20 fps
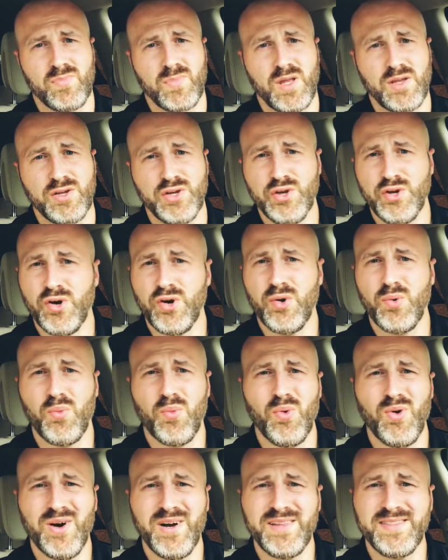you don't
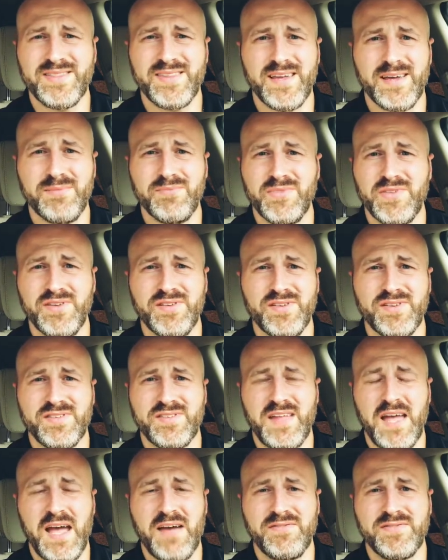want them to
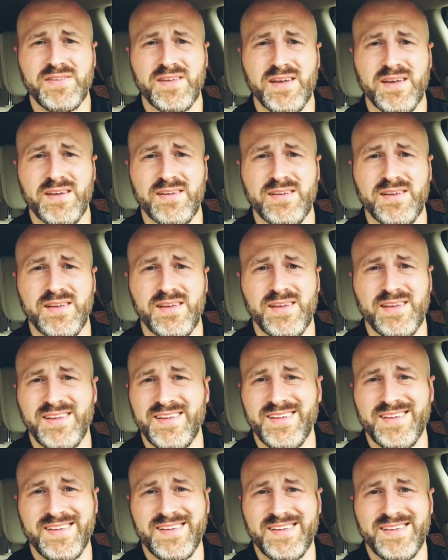just have to
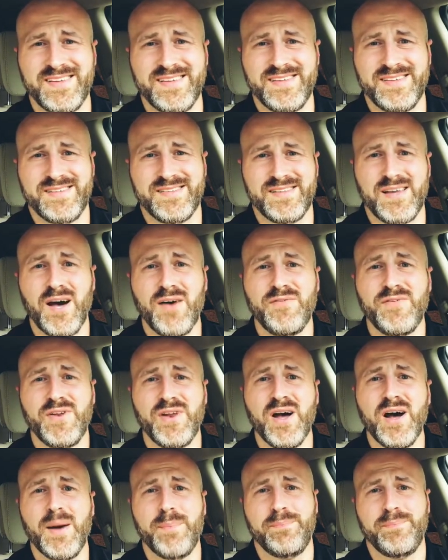
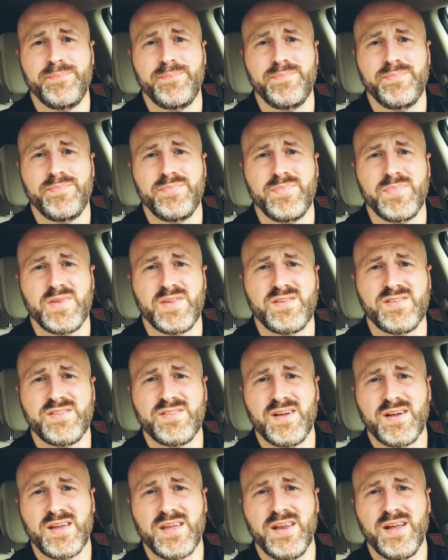toughen up,
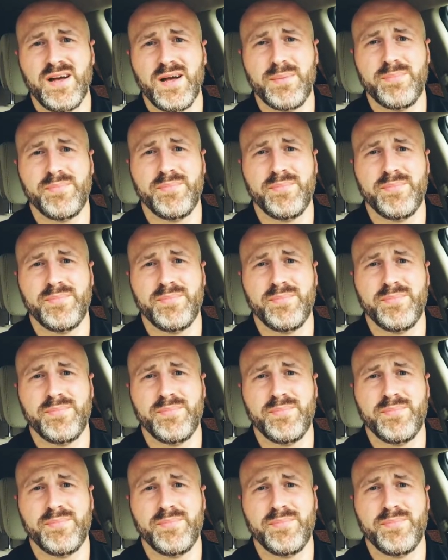suck it up,